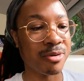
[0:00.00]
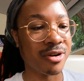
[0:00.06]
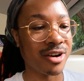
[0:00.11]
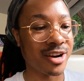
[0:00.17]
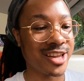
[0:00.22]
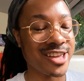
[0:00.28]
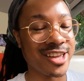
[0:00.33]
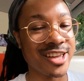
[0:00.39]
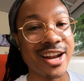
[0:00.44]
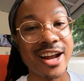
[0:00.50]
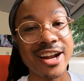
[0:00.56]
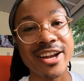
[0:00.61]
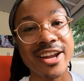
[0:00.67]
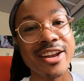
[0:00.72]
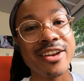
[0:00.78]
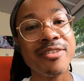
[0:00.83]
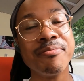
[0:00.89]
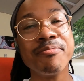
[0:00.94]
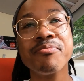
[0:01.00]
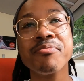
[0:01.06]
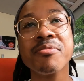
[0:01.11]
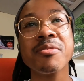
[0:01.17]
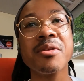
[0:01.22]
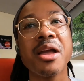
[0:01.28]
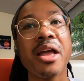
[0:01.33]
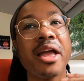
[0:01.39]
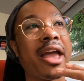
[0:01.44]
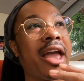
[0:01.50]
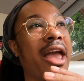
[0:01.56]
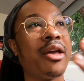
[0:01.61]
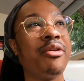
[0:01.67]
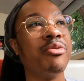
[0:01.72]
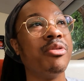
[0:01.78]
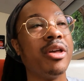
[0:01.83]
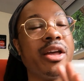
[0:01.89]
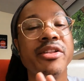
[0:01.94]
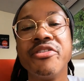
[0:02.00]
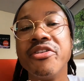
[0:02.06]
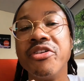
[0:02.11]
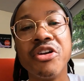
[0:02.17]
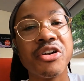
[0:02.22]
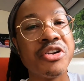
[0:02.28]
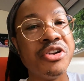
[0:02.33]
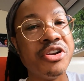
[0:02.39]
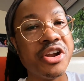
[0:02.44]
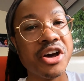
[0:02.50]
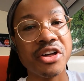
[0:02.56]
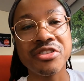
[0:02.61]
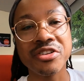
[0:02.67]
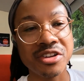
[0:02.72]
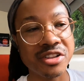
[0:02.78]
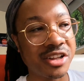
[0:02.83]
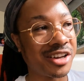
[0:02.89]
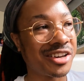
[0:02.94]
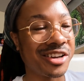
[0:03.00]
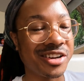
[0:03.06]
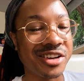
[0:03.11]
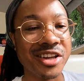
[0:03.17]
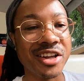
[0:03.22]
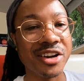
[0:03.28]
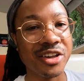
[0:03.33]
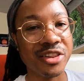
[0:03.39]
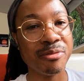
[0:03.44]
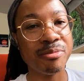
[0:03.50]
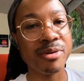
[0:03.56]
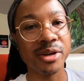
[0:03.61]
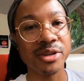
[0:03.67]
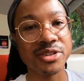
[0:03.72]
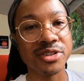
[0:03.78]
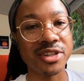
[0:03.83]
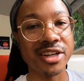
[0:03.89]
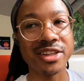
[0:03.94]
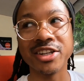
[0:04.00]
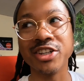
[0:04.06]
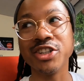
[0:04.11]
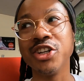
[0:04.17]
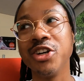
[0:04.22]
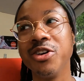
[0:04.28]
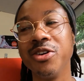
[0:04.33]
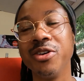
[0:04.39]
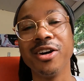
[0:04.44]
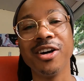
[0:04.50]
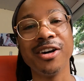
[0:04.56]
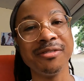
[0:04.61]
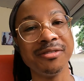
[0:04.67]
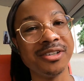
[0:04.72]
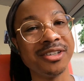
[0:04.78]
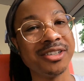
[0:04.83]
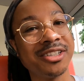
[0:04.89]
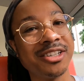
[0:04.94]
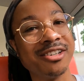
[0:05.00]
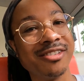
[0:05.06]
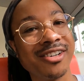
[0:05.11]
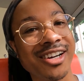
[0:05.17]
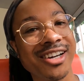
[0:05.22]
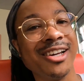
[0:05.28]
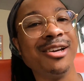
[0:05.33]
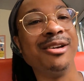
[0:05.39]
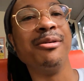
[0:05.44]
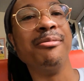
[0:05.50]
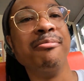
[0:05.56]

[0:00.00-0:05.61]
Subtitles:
to Burger King, and I did, and it looked nothing like it did on the picture that they showed, obviously, right?